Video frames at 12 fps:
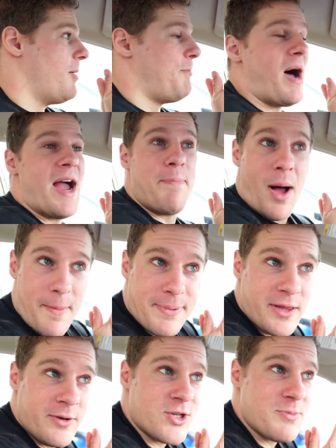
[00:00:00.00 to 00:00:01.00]
By
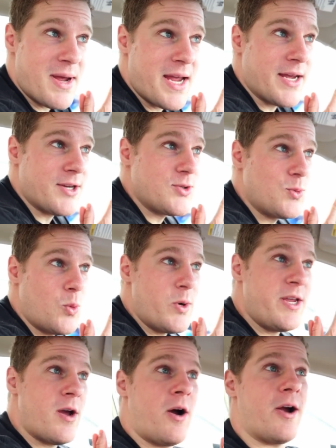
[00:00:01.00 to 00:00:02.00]
popular demand,
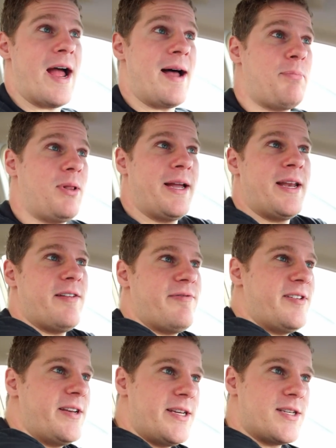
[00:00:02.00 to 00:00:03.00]
we are at Planet
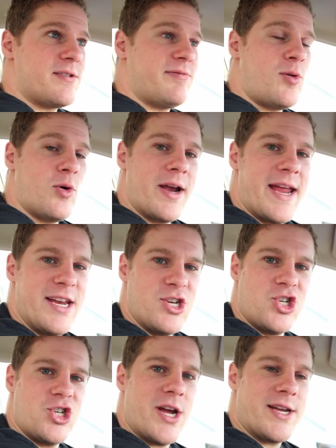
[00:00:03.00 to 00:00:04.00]
Fitness for a
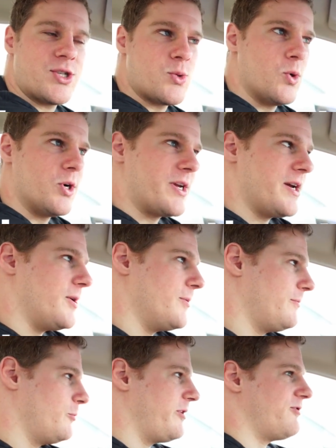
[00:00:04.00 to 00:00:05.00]
chest workout.
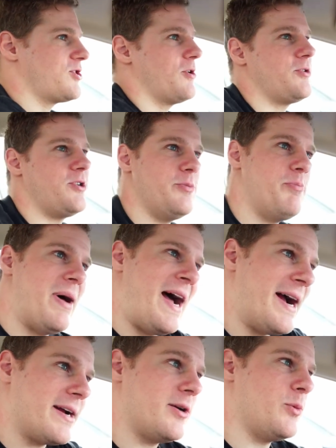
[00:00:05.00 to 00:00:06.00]
We've shown you
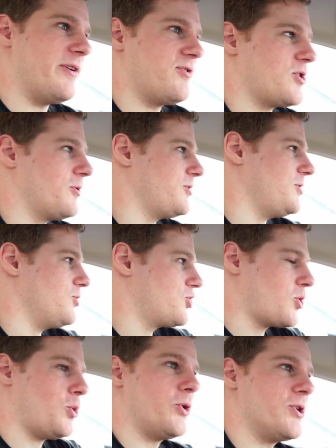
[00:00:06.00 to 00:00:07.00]
back, we've shown you
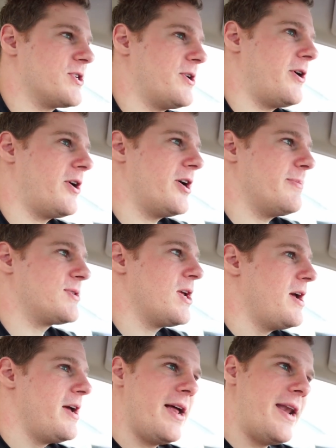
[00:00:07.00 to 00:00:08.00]
shoulders and arms.
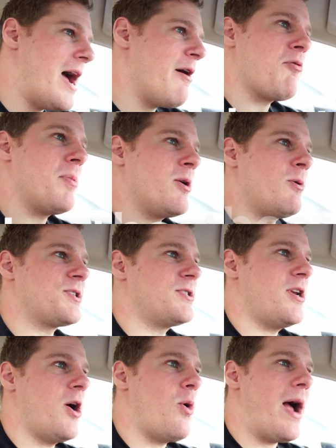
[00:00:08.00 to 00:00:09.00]
Now everybody wants to
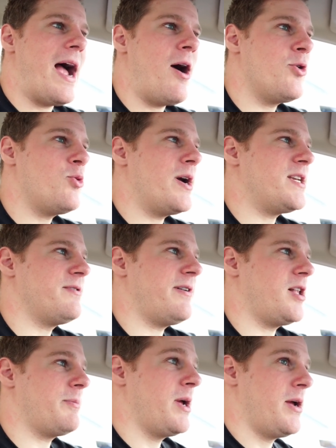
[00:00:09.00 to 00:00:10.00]
know, how do I
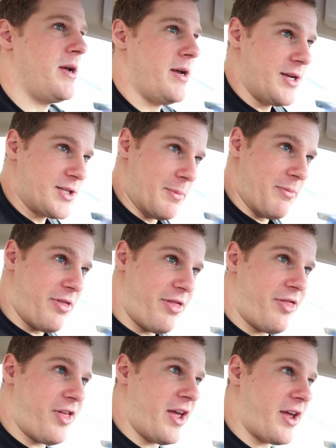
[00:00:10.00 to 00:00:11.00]
develop some
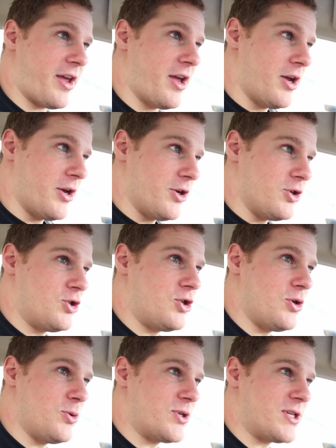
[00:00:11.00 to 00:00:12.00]
thick,
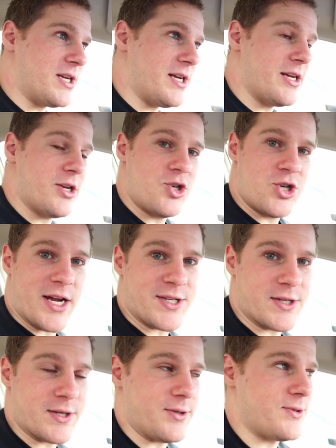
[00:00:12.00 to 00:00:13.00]
juicy
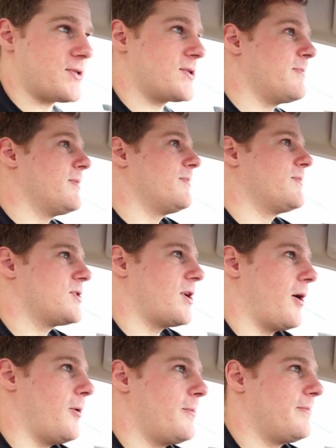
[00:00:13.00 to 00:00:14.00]
chesticles?
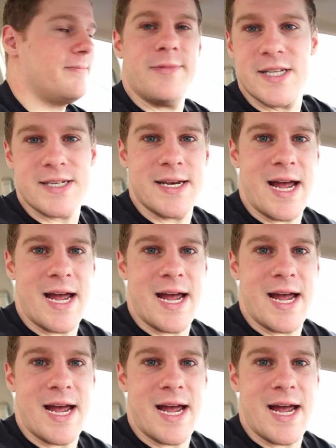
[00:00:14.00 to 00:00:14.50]
So, let's get